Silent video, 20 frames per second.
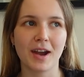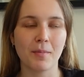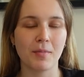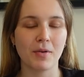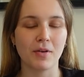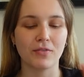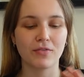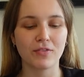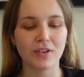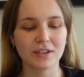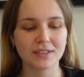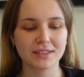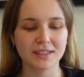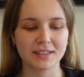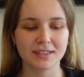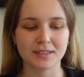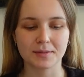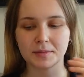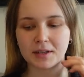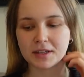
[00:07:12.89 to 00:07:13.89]
I bought Flossie
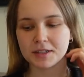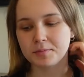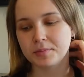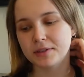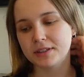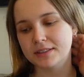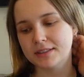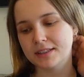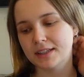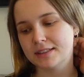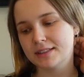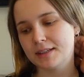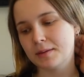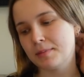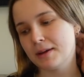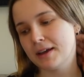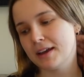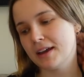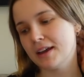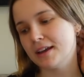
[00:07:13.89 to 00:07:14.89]
some nice princessy
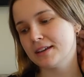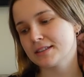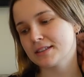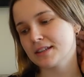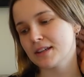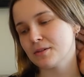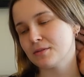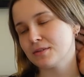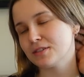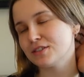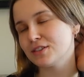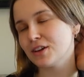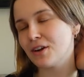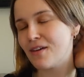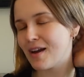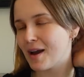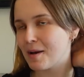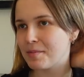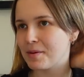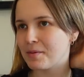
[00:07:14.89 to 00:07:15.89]
bits and I was so
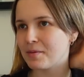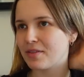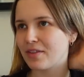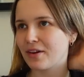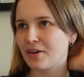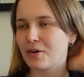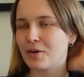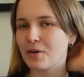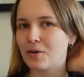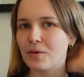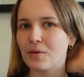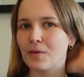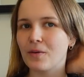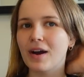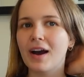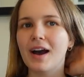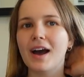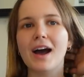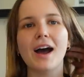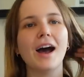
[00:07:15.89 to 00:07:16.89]
happy with it all.